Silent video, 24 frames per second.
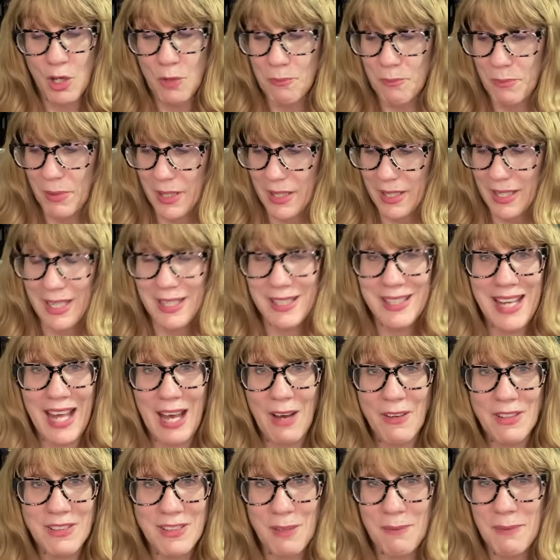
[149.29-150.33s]
but now
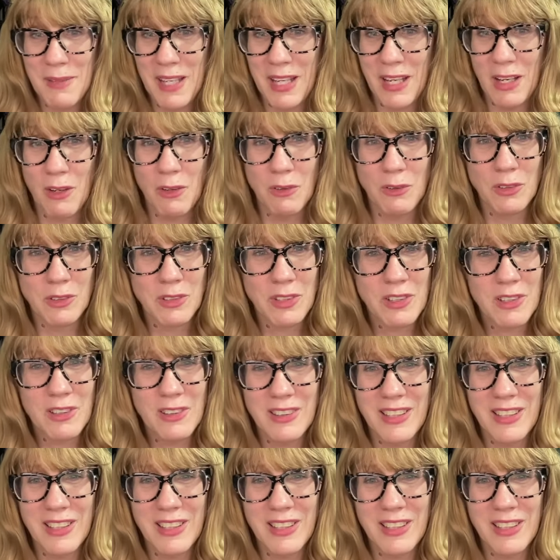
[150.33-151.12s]
as I'm getting older,